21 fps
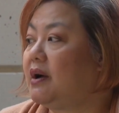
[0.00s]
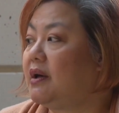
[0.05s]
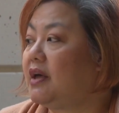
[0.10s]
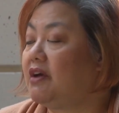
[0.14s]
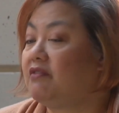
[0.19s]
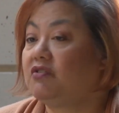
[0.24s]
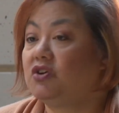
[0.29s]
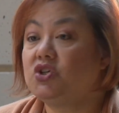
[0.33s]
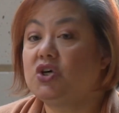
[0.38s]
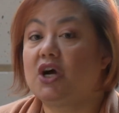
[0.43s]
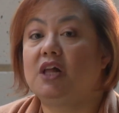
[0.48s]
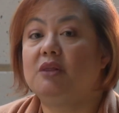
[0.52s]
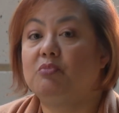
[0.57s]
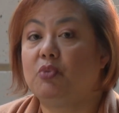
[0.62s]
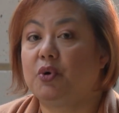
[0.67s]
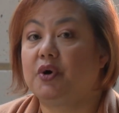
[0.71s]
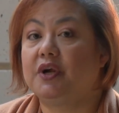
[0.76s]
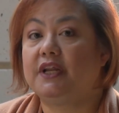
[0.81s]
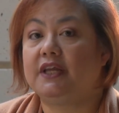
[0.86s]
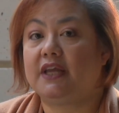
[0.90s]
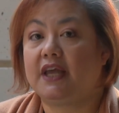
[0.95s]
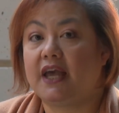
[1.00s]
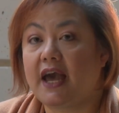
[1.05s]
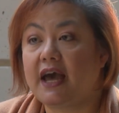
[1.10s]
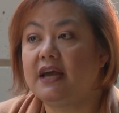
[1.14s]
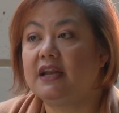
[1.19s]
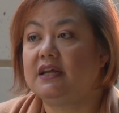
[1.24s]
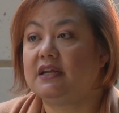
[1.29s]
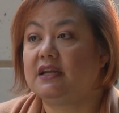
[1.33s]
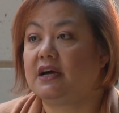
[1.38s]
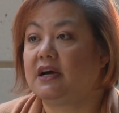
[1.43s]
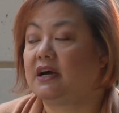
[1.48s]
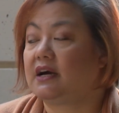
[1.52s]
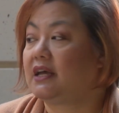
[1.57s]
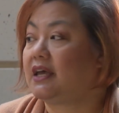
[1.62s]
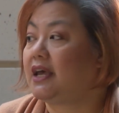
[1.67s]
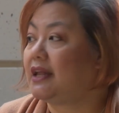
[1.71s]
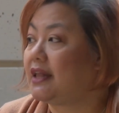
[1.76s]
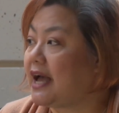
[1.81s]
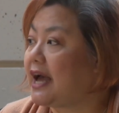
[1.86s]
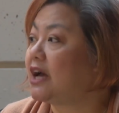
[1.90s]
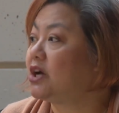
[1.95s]
Every child born in Canada
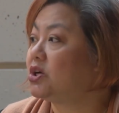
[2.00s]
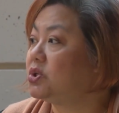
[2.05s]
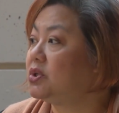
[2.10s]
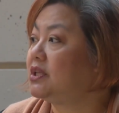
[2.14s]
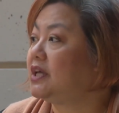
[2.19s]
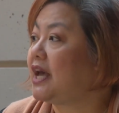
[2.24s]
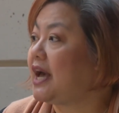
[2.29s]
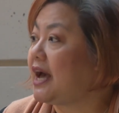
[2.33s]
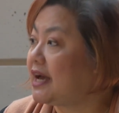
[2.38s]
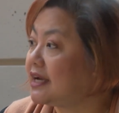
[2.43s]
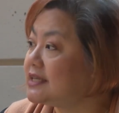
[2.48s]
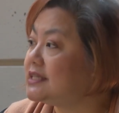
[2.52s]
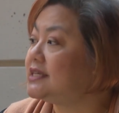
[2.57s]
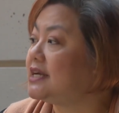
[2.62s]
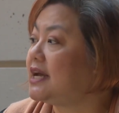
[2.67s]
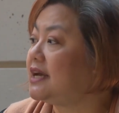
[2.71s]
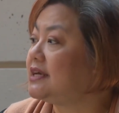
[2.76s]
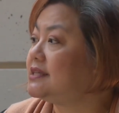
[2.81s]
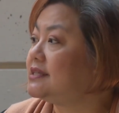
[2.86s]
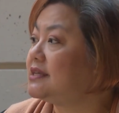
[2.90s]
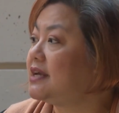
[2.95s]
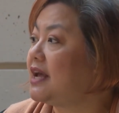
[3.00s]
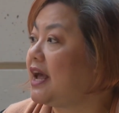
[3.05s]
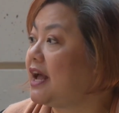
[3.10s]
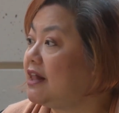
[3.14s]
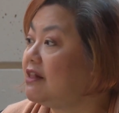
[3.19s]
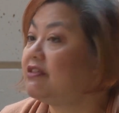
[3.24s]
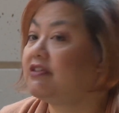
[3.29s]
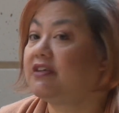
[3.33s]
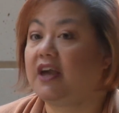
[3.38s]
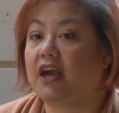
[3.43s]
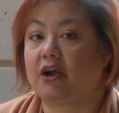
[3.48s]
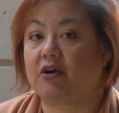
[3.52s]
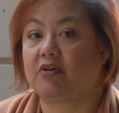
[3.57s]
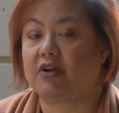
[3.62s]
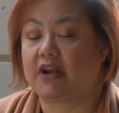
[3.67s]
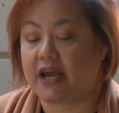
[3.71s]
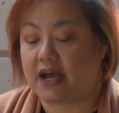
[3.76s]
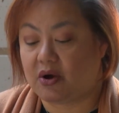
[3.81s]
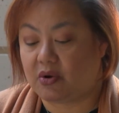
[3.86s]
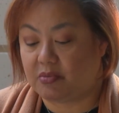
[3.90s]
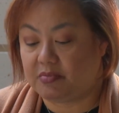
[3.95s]
can actually access health care
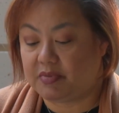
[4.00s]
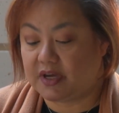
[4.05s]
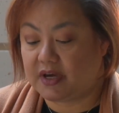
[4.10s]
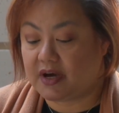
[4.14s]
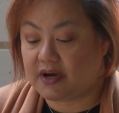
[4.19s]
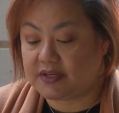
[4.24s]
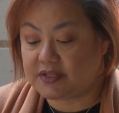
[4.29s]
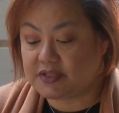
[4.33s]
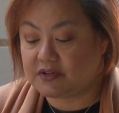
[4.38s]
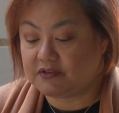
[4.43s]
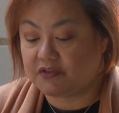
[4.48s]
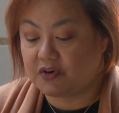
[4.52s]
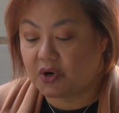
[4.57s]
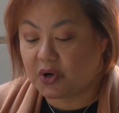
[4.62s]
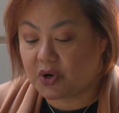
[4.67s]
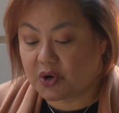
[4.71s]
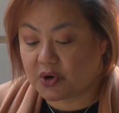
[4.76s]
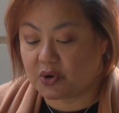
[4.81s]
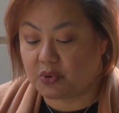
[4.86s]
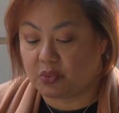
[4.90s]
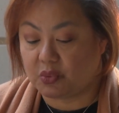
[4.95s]
now because of her